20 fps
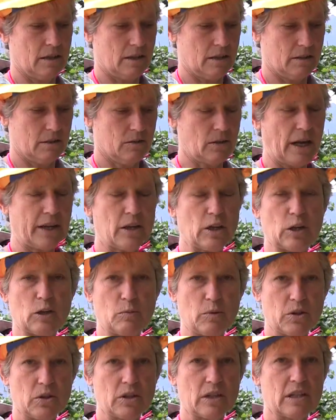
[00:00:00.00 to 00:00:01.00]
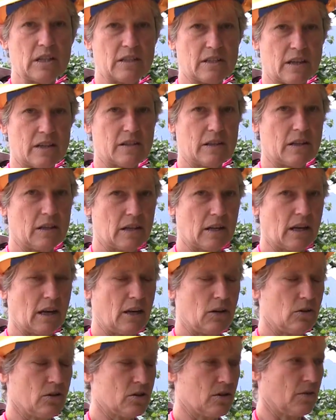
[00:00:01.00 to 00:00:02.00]
lichen communities as
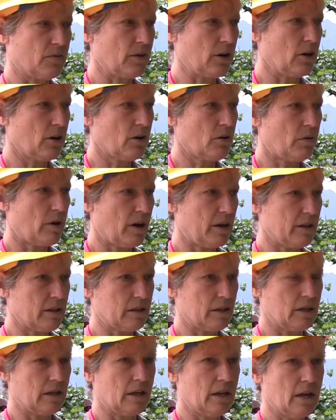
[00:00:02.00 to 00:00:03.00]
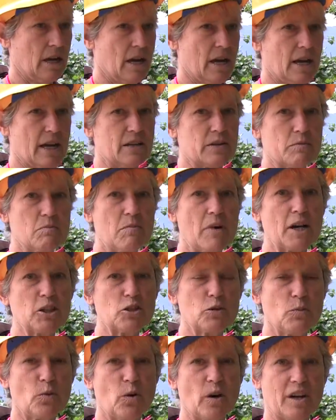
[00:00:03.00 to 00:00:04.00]
indicators of air quality is
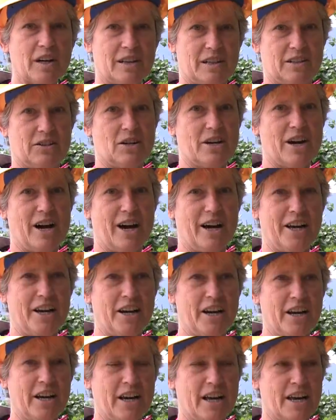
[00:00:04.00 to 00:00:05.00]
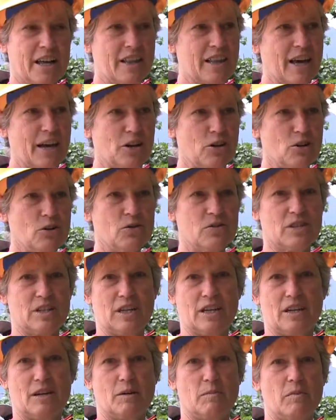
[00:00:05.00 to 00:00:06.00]
much more clear-cut than
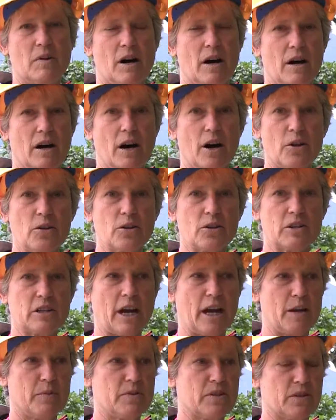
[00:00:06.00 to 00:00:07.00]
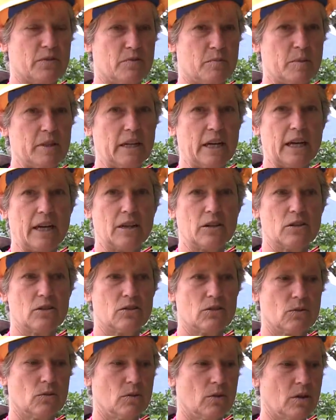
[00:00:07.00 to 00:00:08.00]
using other types of
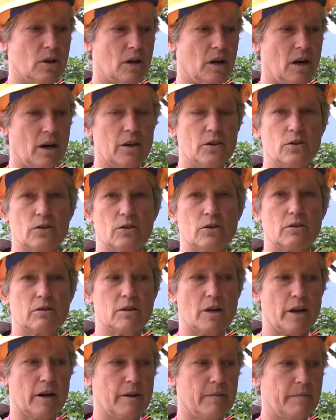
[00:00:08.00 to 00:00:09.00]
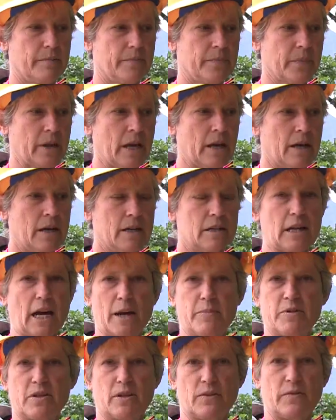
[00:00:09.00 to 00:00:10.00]
plants or other
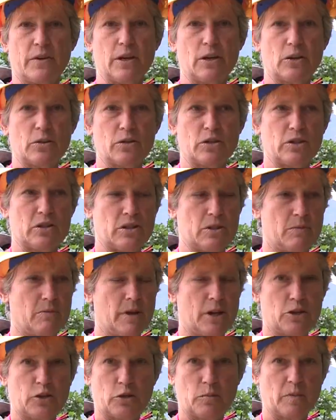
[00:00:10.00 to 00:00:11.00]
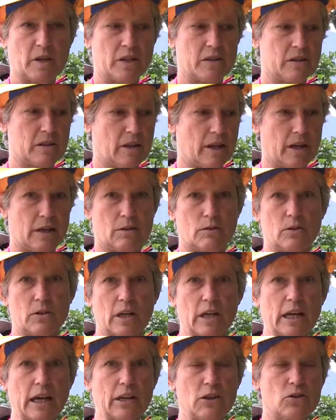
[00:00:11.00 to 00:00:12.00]
types of ecosystem measurements, like
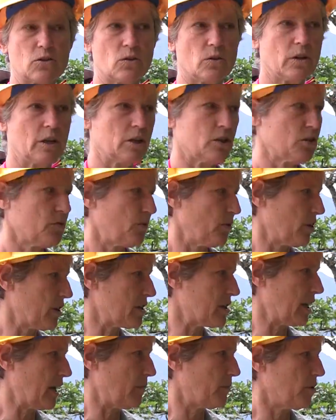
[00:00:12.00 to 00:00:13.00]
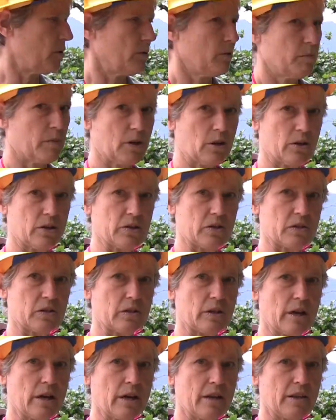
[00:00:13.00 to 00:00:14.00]
looking at soils, for example,
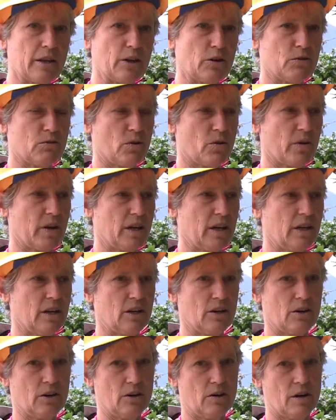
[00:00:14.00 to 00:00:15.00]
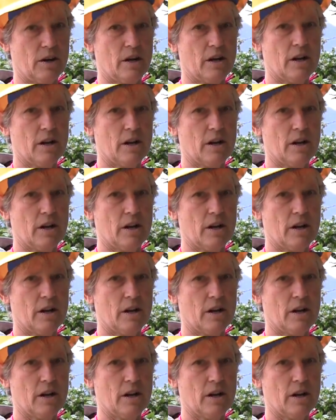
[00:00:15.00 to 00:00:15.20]
because they're growing here